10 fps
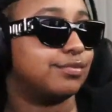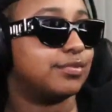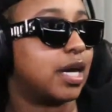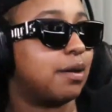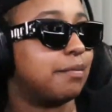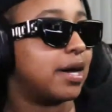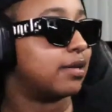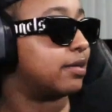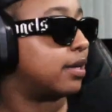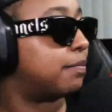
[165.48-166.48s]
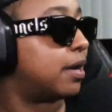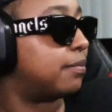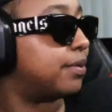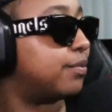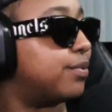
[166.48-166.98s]
Our modern day
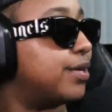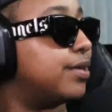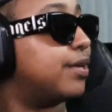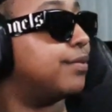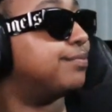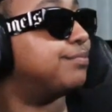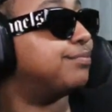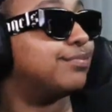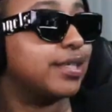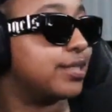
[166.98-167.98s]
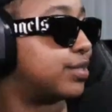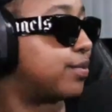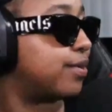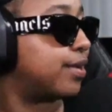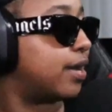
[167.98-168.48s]
Bobby and Whitney, they
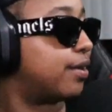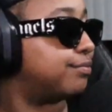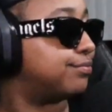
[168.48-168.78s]
showing out.